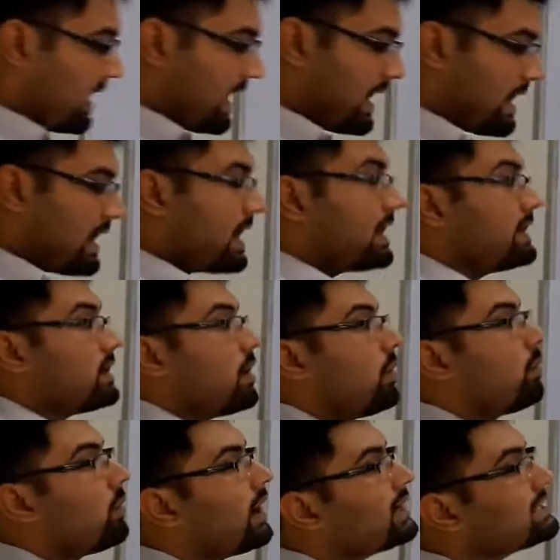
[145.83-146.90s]
And
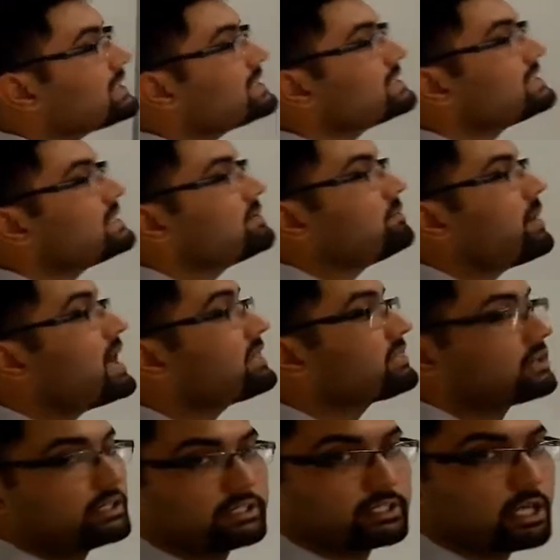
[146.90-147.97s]
what is the
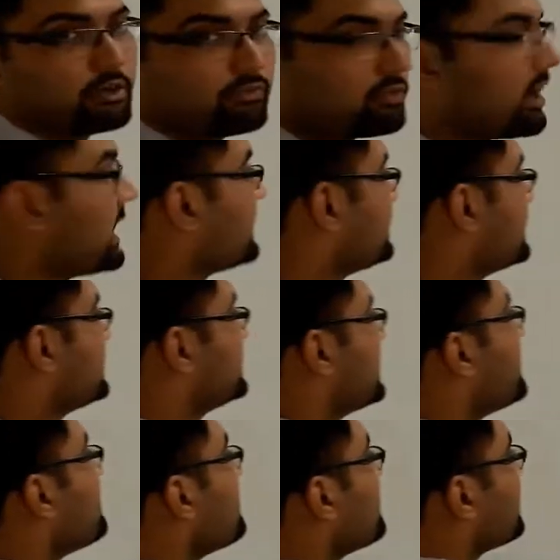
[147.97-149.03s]
method of writing
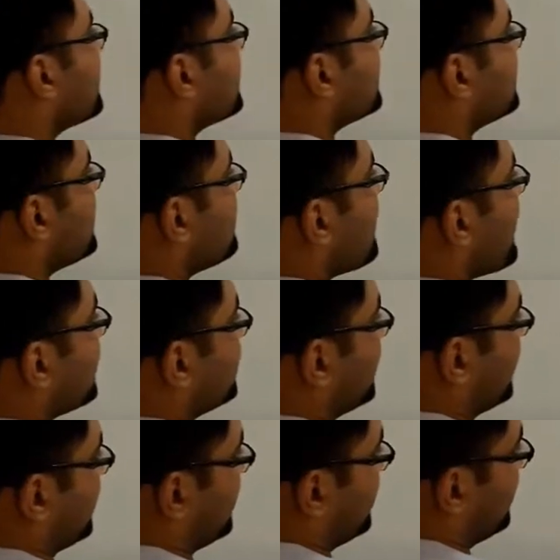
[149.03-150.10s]
them? The method.